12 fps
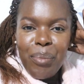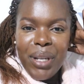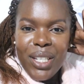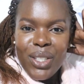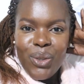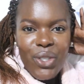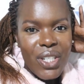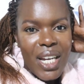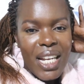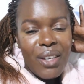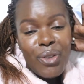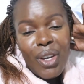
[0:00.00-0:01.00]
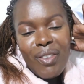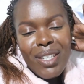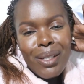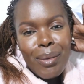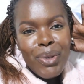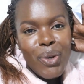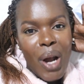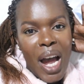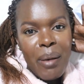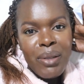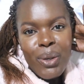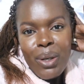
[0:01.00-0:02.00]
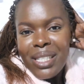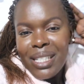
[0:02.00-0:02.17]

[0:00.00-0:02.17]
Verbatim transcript: please do share and if you haven't subscribed so